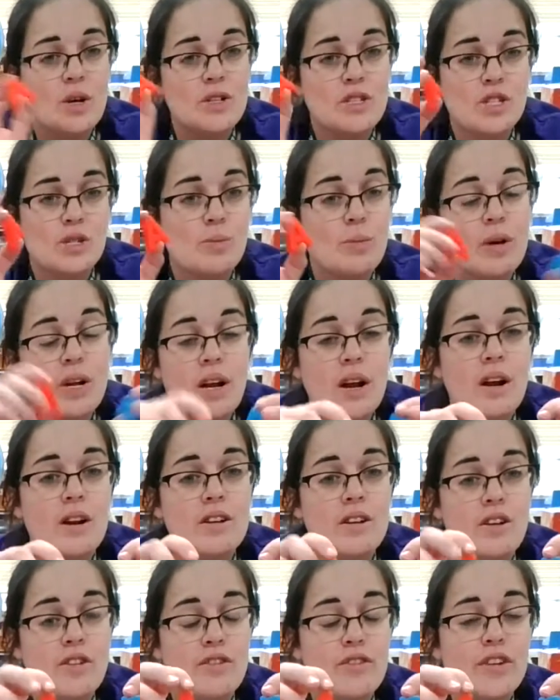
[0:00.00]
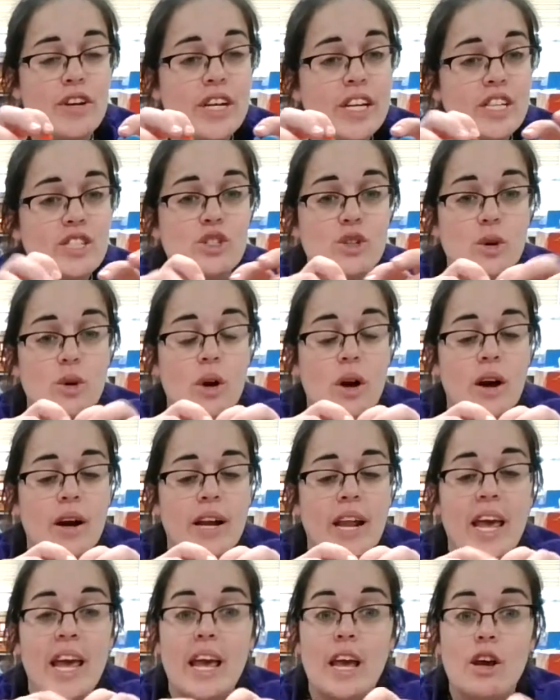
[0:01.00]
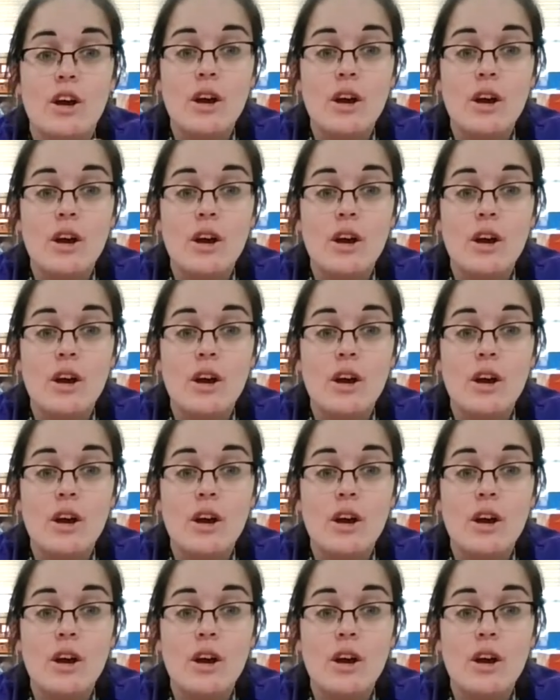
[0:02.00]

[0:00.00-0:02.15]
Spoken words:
just put on your fridge or on an